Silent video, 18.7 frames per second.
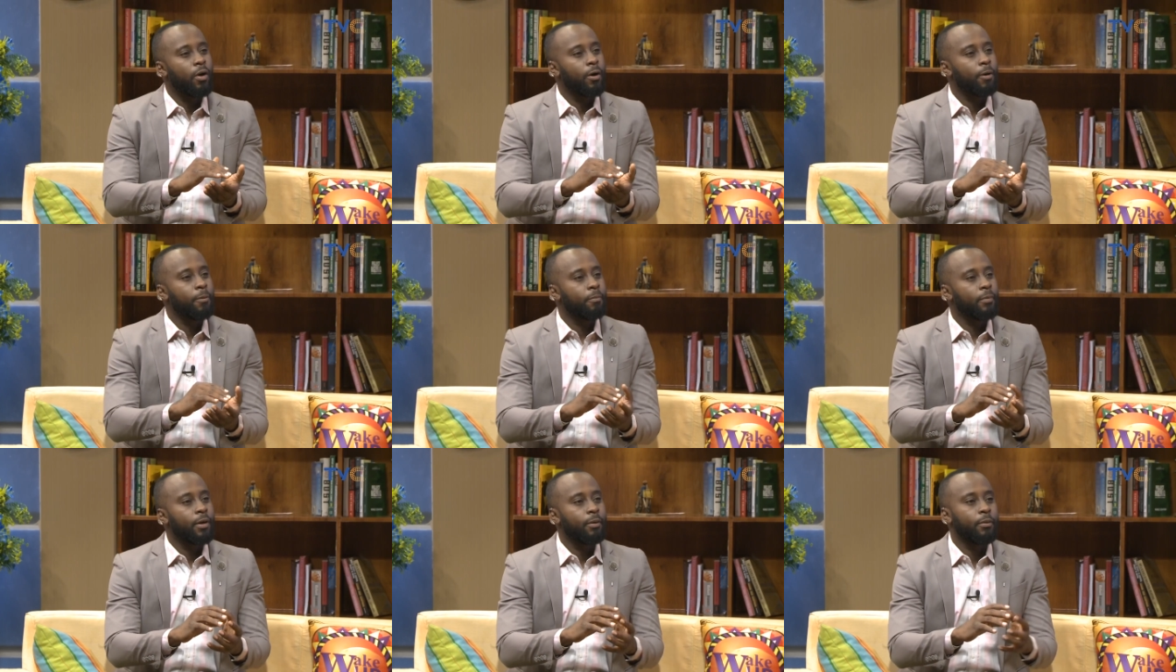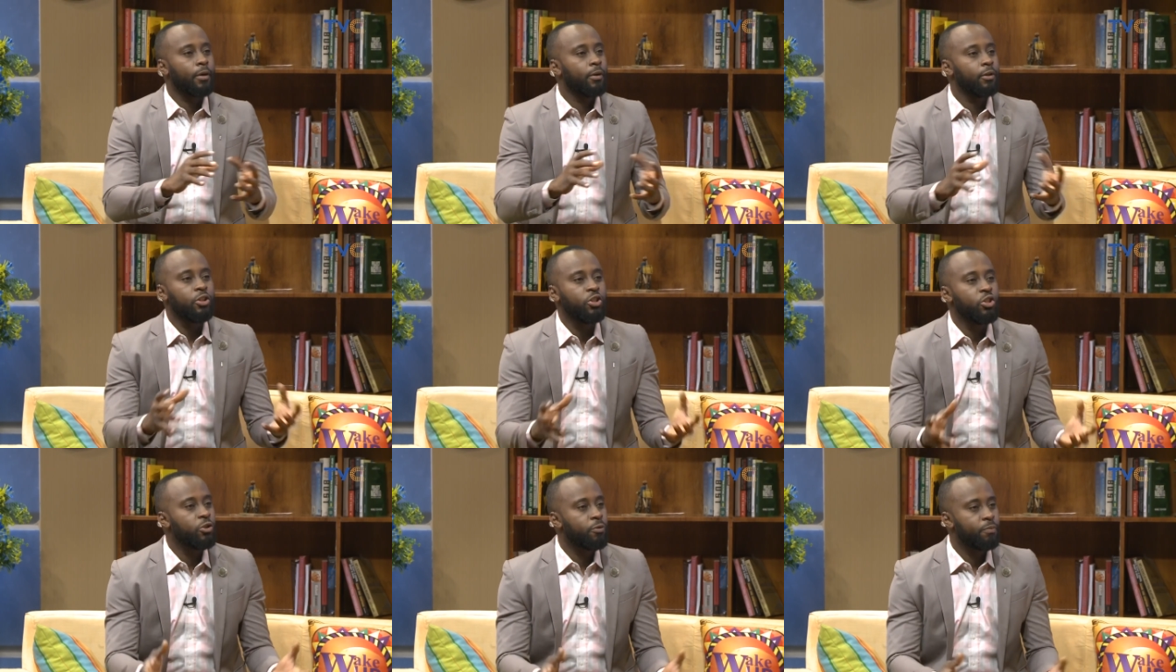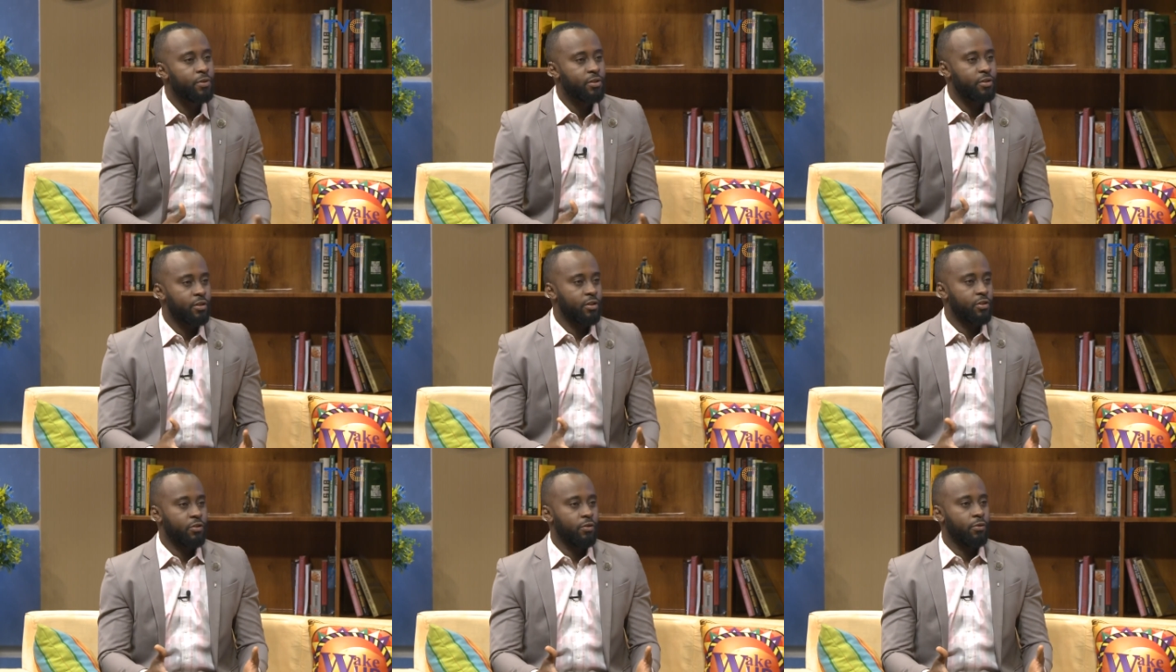um, a, a new
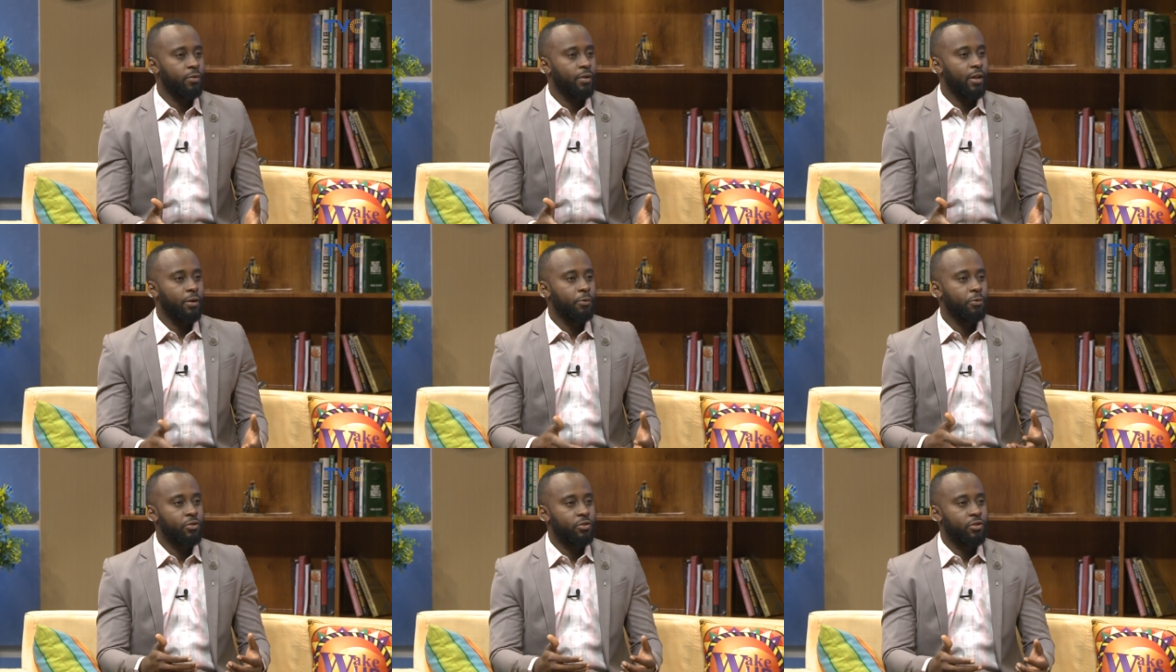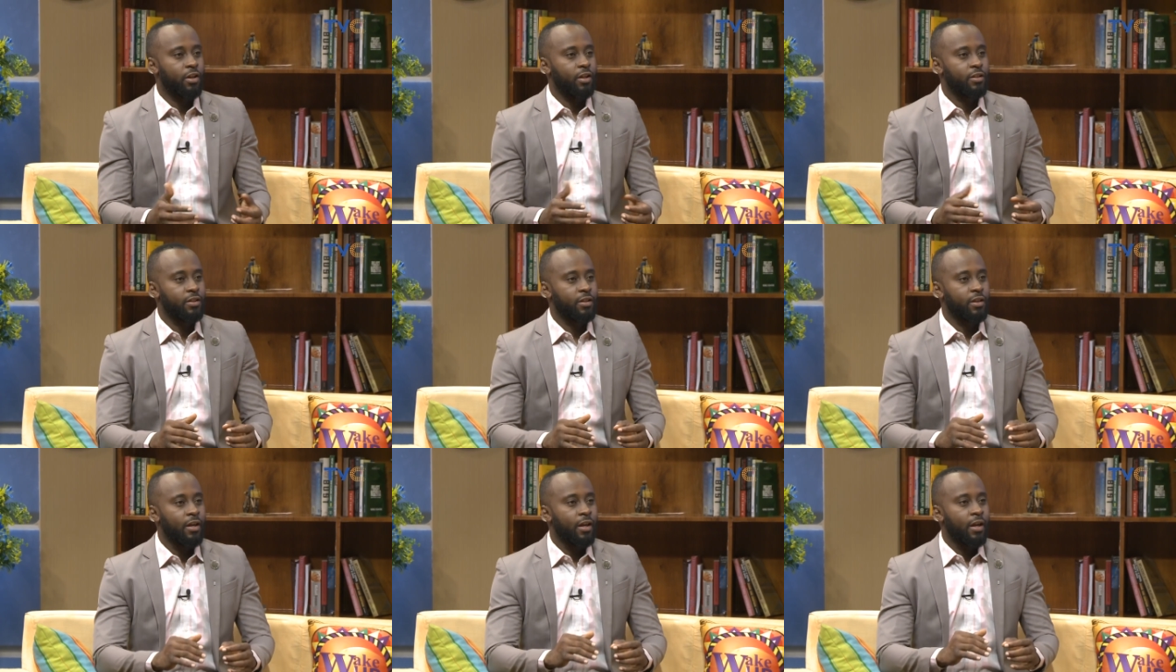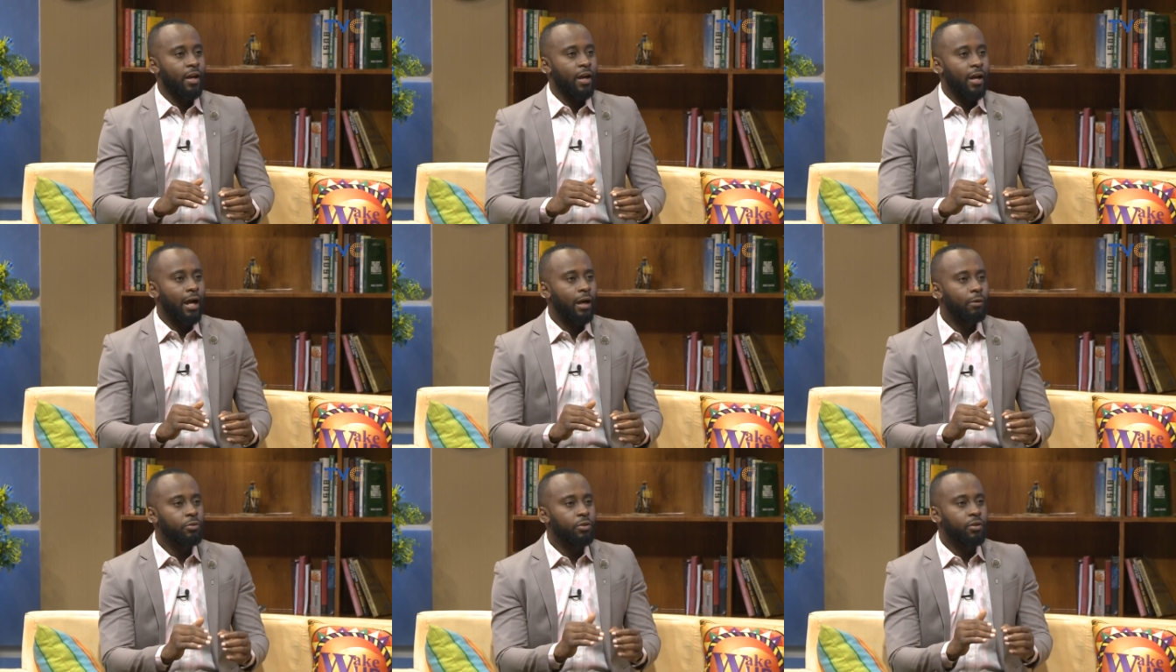business owner who's starting,
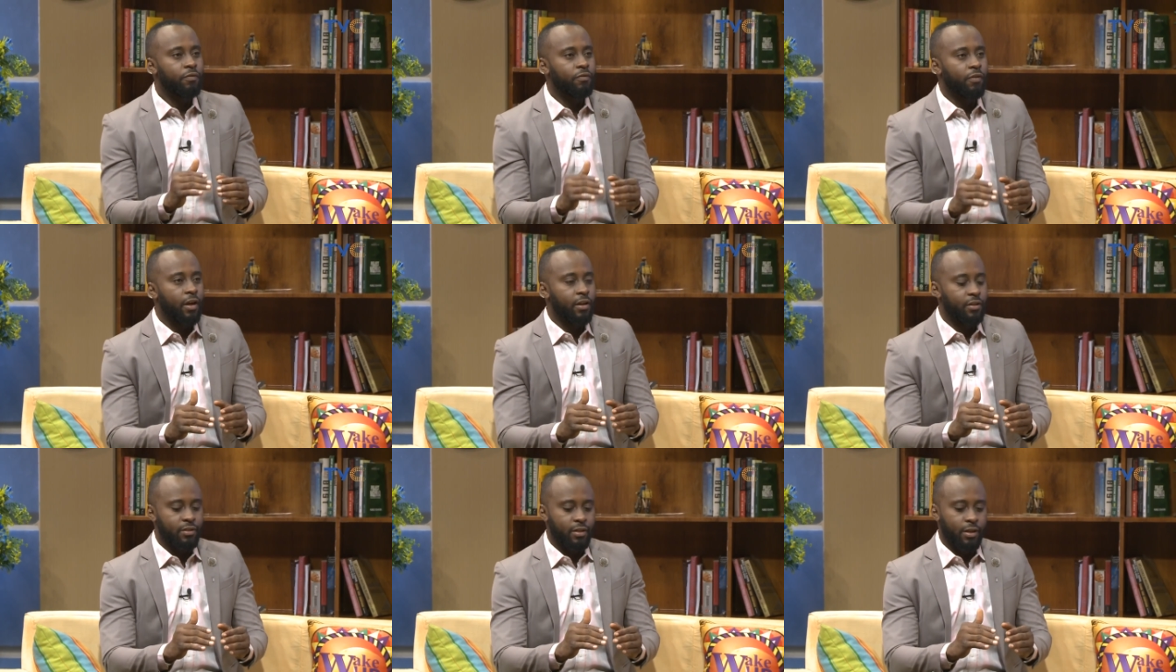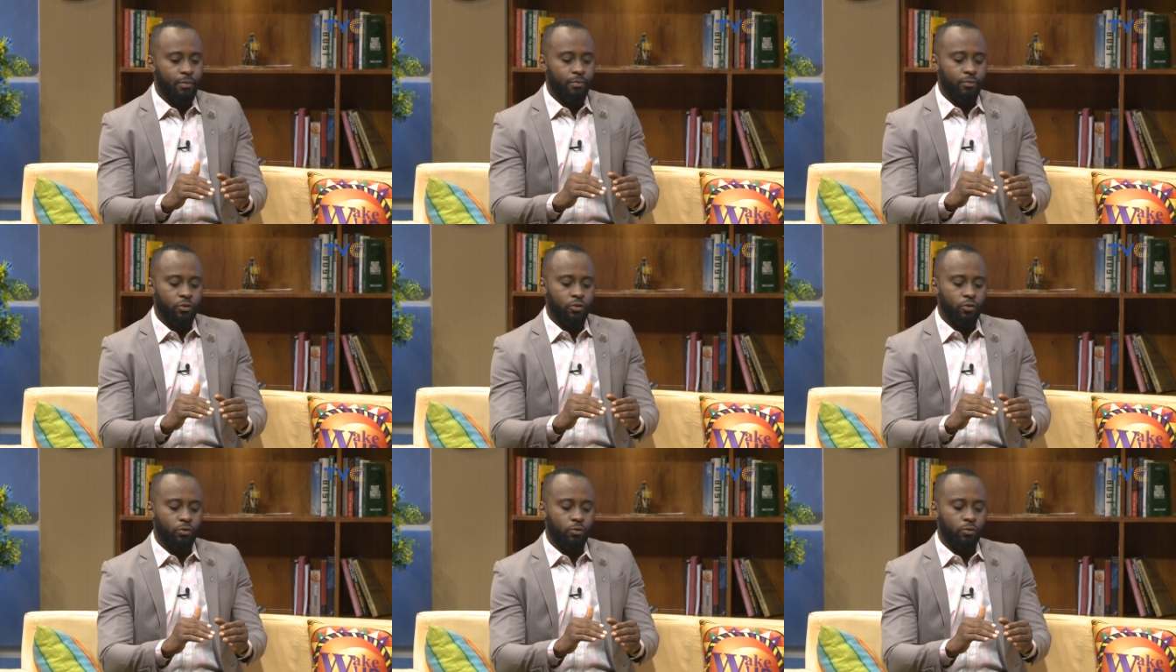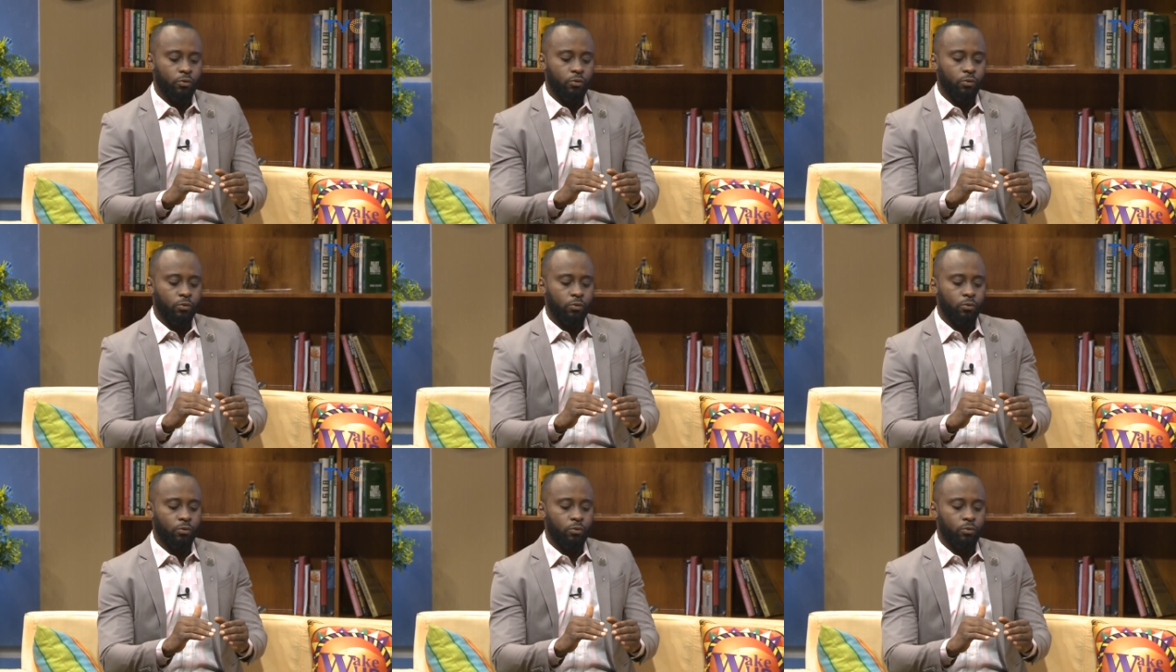how would you advise them
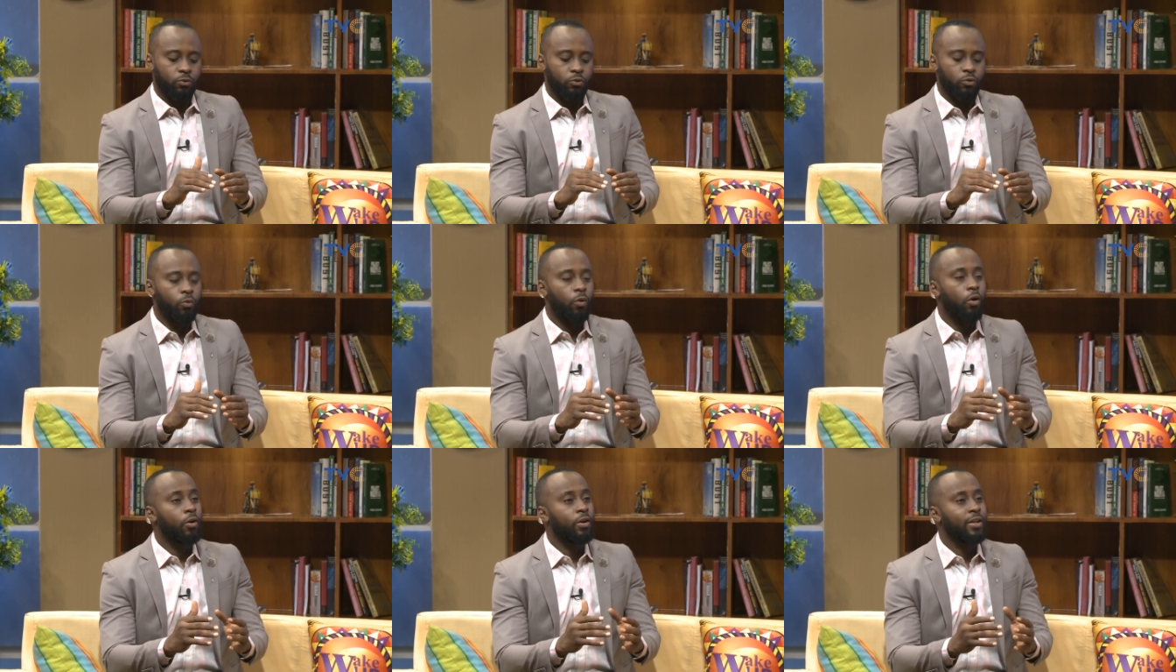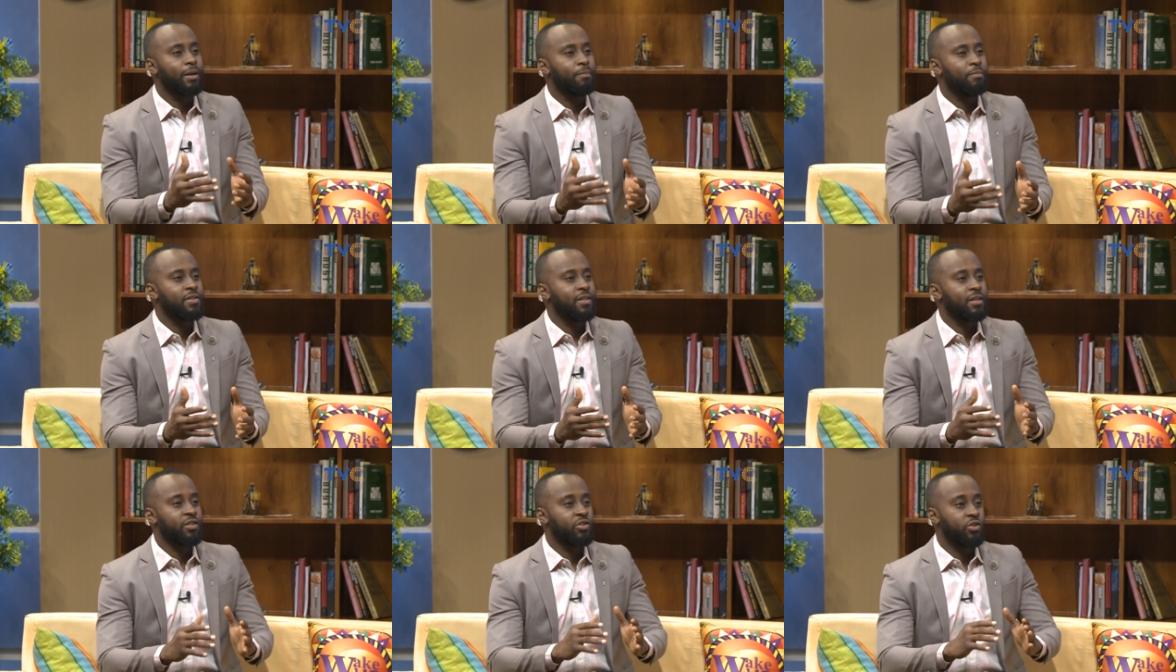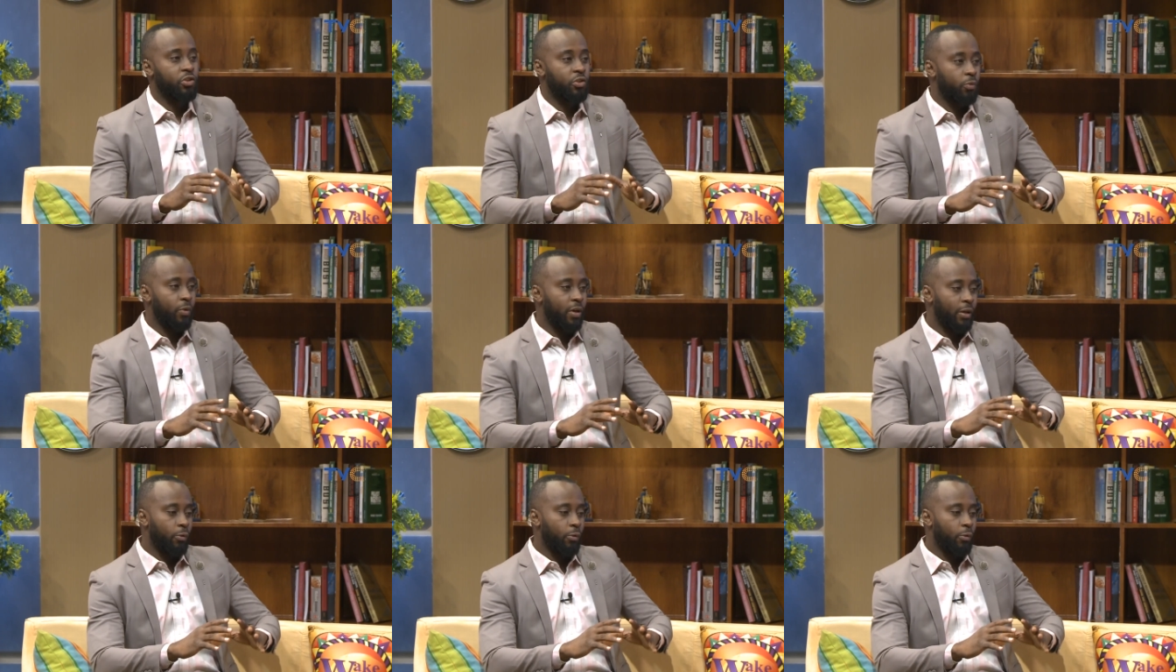to to work on their business in such a way?